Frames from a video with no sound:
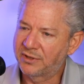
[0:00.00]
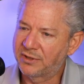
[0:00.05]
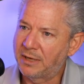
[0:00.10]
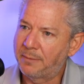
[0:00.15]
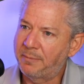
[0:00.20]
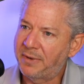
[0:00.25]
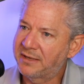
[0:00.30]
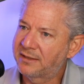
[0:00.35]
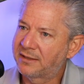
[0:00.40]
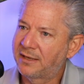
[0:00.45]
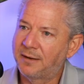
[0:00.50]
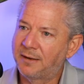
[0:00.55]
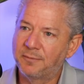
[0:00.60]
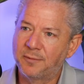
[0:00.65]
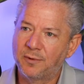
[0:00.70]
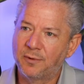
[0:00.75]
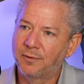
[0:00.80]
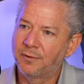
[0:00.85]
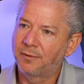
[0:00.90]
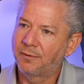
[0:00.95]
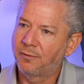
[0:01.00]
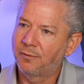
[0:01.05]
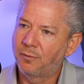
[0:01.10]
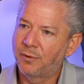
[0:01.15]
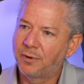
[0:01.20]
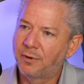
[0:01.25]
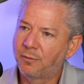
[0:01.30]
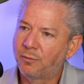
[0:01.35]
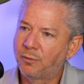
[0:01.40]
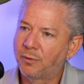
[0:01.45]
Step by step,
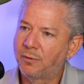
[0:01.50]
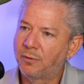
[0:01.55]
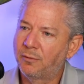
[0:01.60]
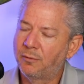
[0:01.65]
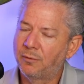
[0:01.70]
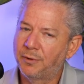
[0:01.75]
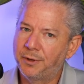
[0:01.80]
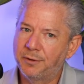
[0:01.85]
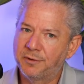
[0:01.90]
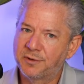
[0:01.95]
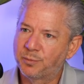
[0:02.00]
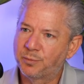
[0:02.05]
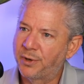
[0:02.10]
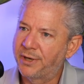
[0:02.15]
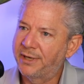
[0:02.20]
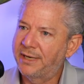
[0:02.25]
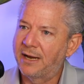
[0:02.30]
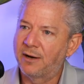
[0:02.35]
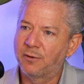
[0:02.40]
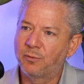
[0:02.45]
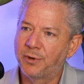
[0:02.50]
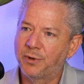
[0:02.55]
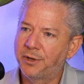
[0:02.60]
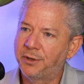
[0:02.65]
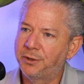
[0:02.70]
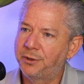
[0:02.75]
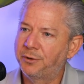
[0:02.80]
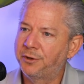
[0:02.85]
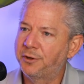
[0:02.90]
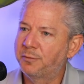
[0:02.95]
what you spray down.
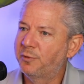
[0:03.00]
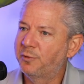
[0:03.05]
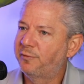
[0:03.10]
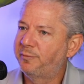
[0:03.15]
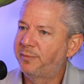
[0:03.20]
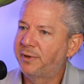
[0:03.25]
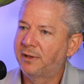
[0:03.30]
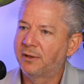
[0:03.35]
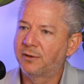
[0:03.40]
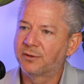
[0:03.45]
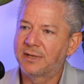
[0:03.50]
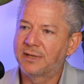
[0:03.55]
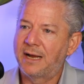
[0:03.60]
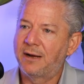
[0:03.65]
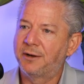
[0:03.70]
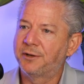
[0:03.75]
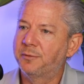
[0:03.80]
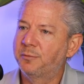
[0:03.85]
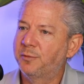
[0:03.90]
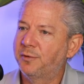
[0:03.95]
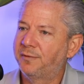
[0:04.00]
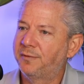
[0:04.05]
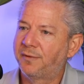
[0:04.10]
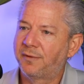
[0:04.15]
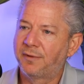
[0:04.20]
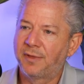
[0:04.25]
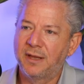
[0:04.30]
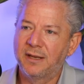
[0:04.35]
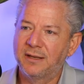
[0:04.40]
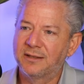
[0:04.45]
What do? You move pillows out. You
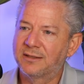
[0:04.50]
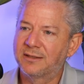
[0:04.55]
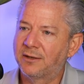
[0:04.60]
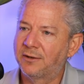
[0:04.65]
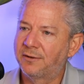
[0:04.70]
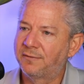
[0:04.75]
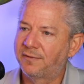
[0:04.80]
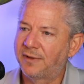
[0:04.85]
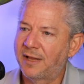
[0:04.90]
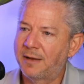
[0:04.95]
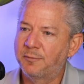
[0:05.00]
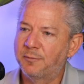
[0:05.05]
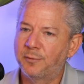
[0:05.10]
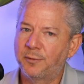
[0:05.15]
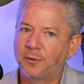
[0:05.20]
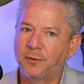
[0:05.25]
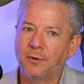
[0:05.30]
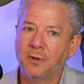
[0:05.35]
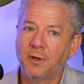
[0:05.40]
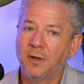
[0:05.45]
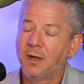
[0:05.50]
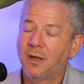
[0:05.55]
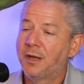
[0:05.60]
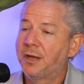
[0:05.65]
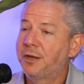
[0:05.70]
move things that are flammable.